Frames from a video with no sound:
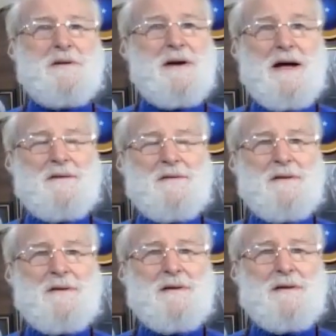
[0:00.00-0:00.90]

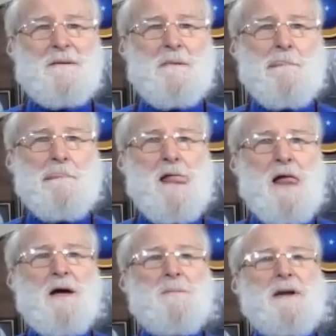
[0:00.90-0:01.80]
gratitude.
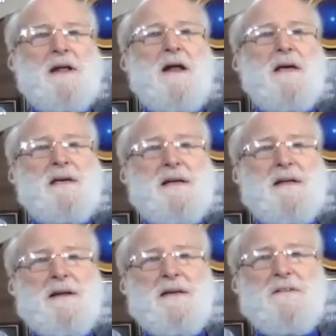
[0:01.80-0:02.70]
But
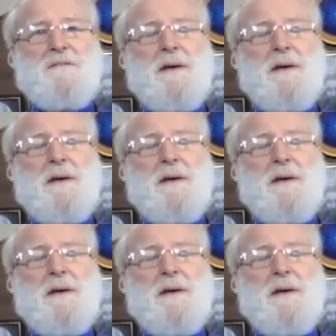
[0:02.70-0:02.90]
it is